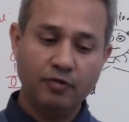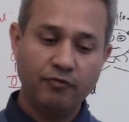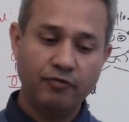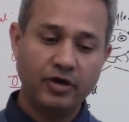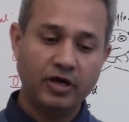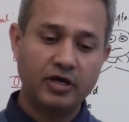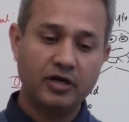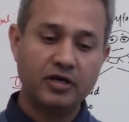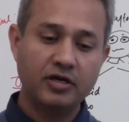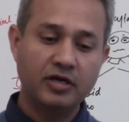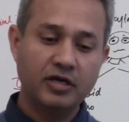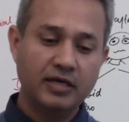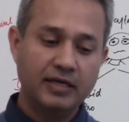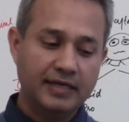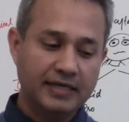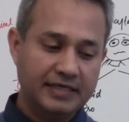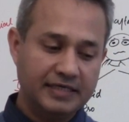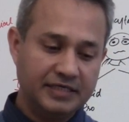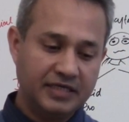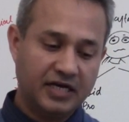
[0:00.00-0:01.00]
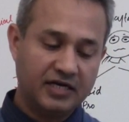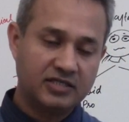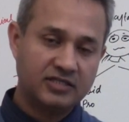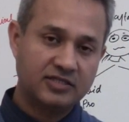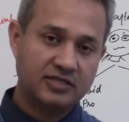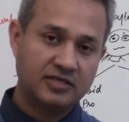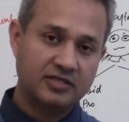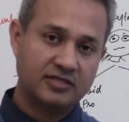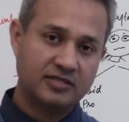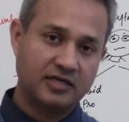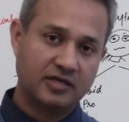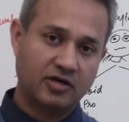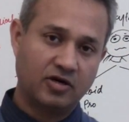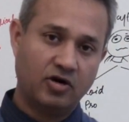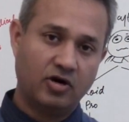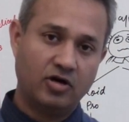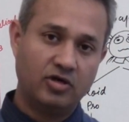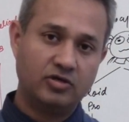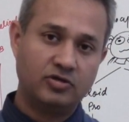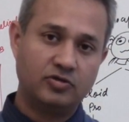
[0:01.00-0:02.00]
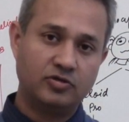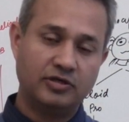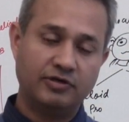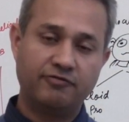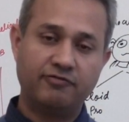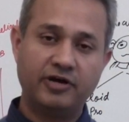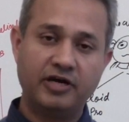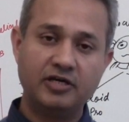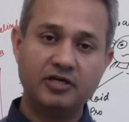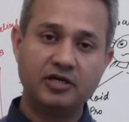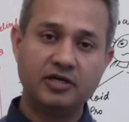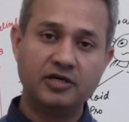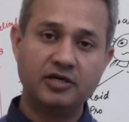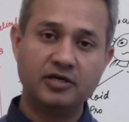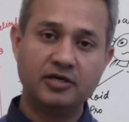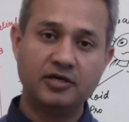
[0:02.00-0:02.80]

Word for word: where youngsters are gone to defend